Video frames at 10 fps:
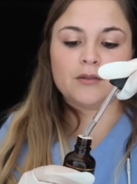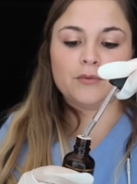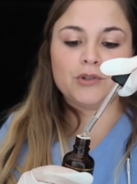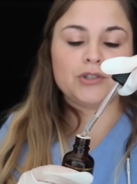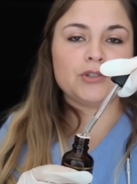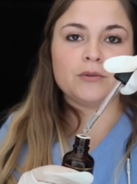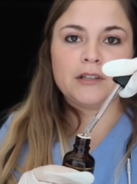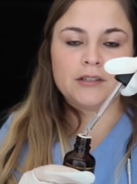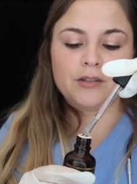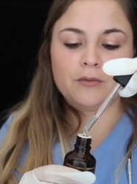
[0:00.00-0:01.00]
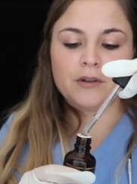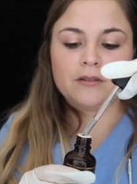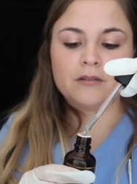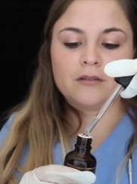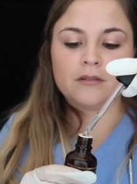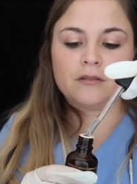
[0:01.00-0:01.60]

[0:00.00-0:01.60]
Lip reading: so we'll just do an easier one.